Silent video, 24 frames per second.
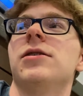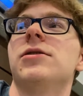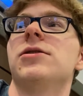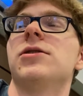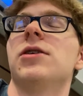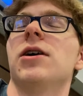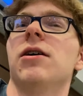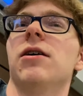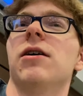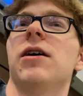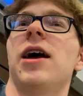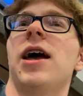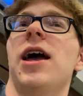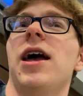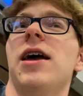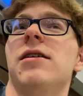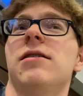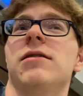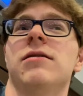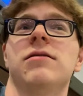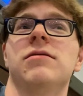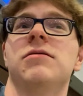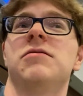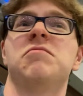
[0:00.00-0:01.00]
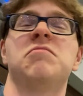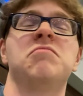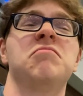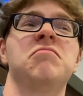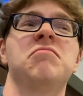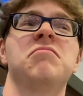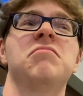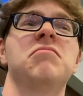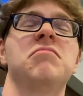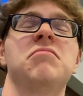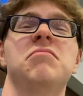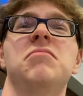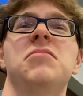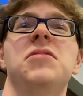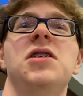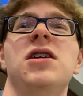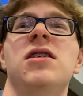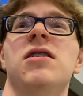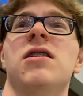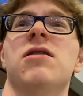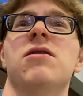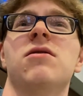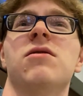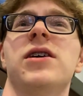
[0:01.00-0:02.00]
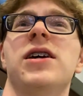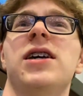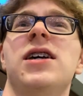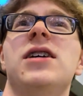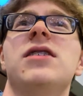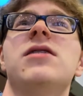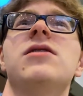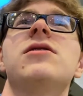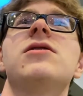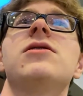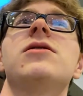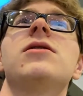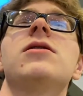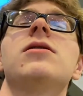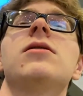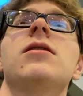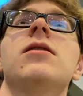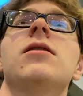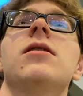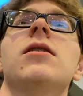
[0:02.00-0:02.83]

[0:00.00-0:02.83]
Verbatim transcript: So, and, you know, it's.